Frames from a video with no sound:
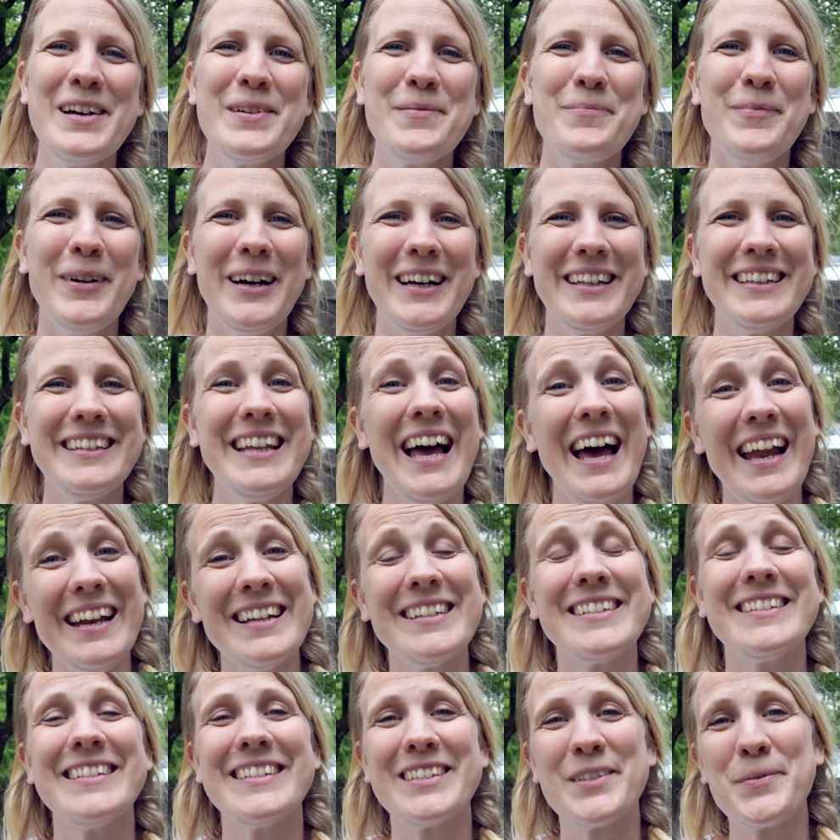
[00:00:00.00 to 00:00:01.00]
But that
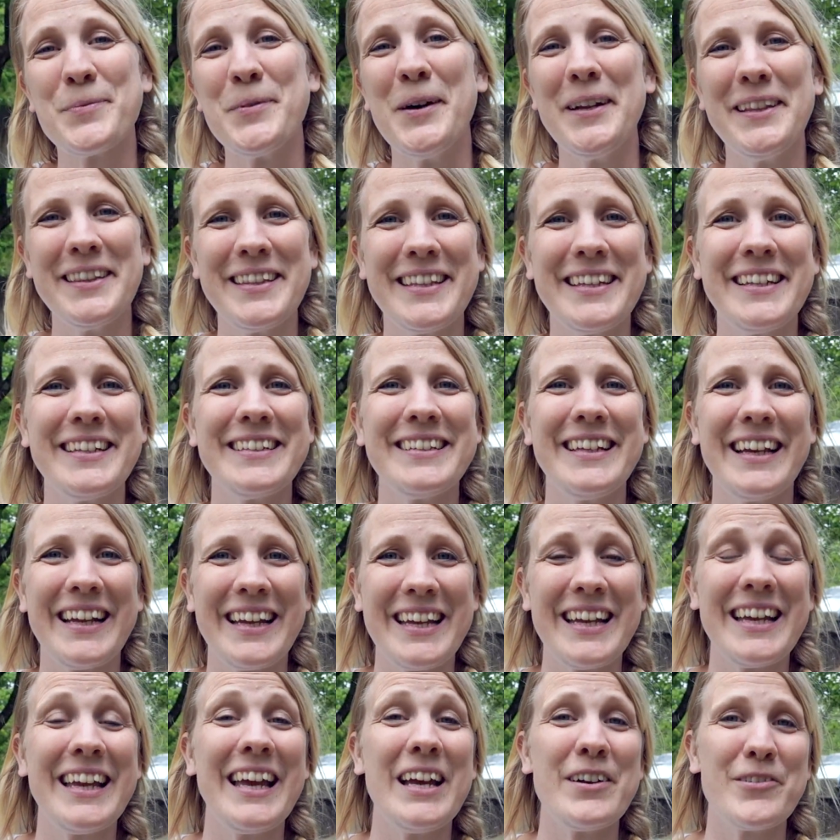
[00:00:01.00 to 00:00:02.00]
is just one thing that
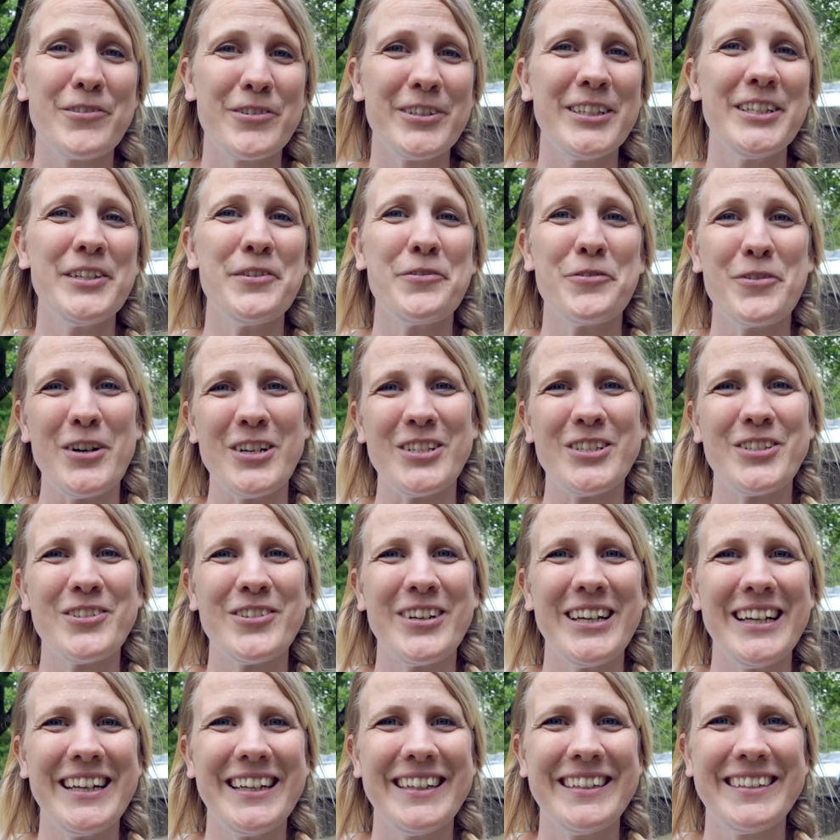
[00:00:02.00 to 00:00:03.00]
can get really
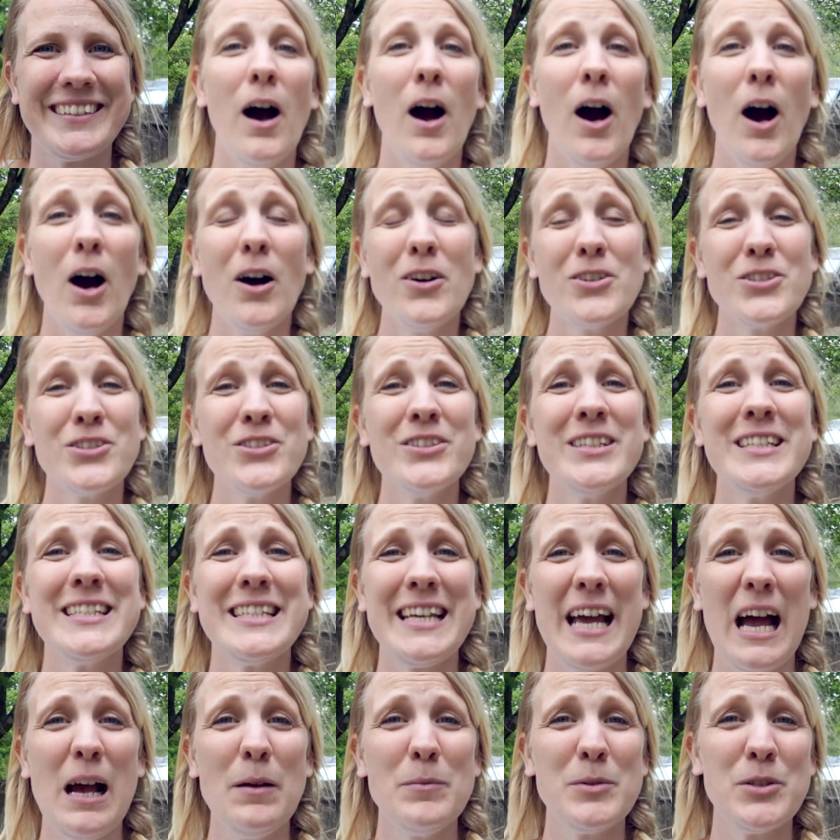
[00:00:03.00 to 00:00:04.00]
frustrating. Also, the
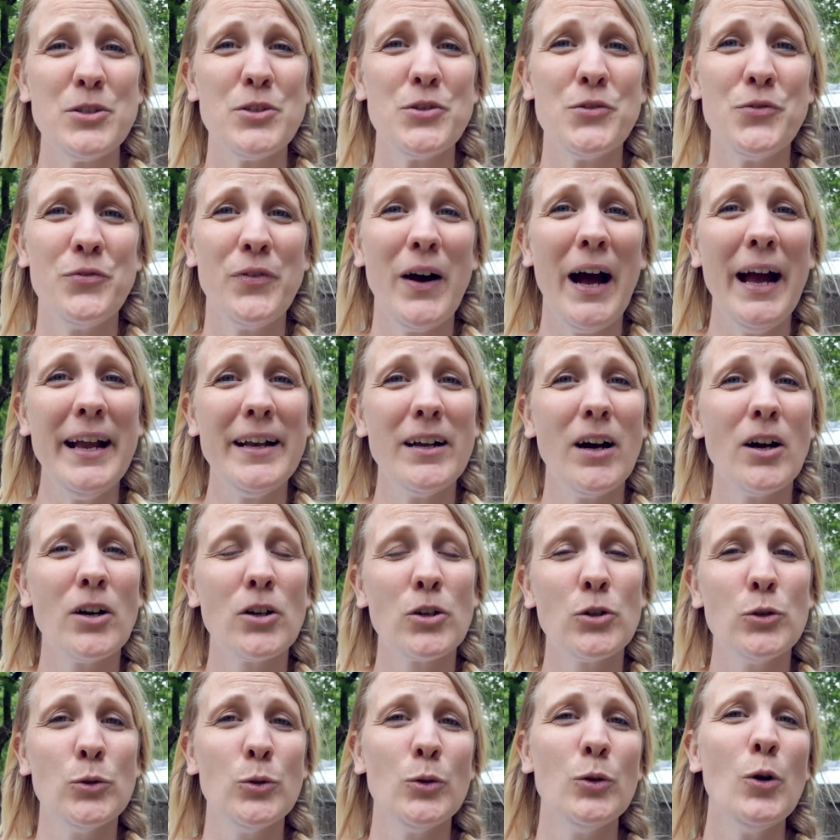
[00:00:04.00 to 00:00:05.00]
times that you find on
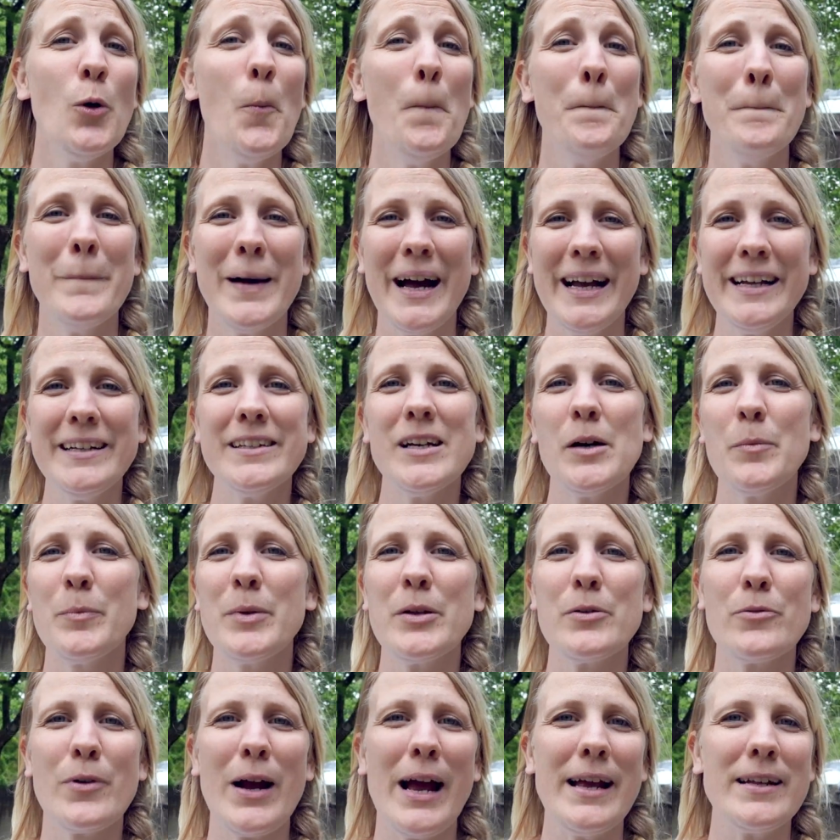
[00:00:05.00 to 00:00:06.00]
Google might not
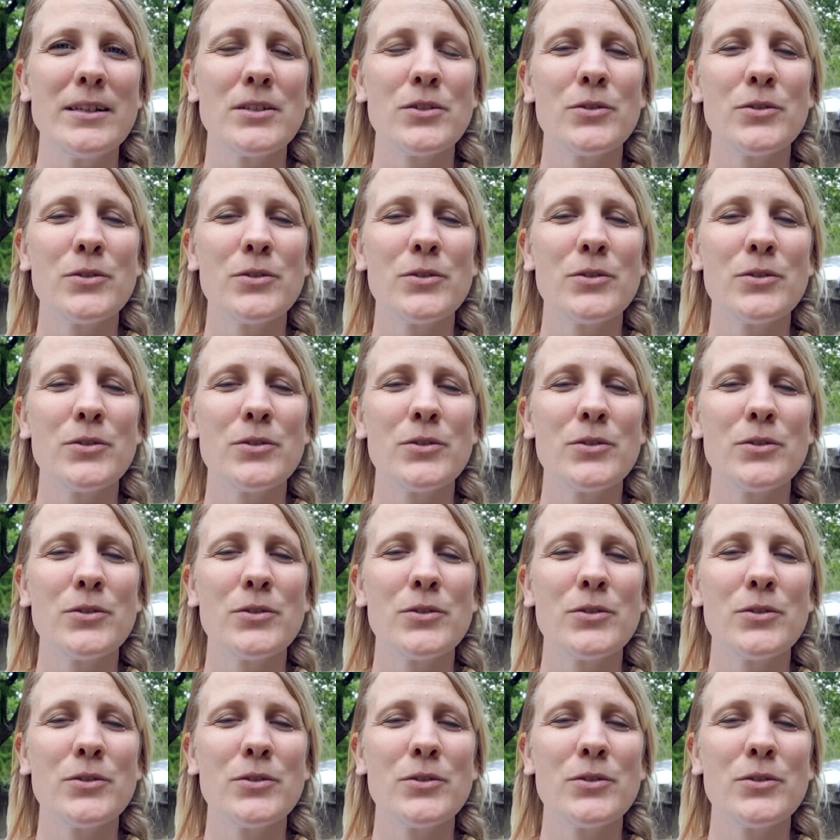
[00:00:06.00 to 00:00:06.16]
be right.